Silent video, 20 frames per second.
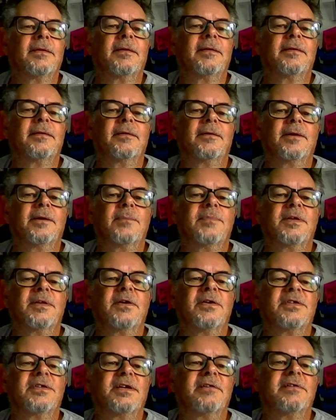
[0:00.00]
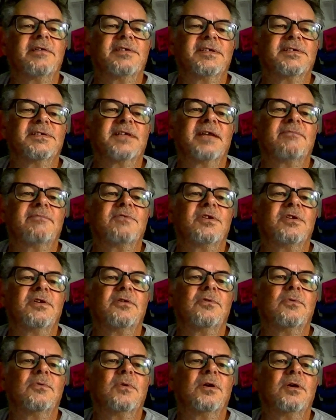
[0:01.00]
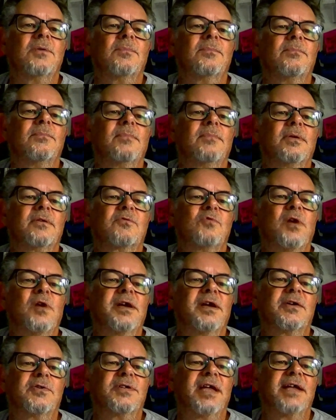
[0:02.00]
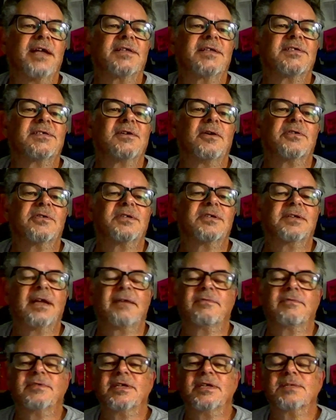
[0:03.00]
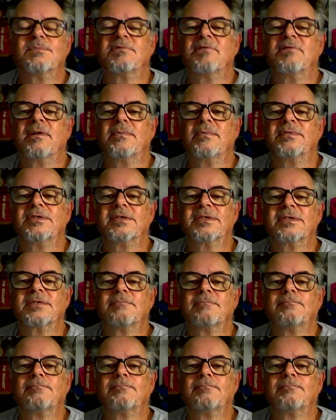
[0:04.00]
The idea is it's given you quite a good head start in having these parameters,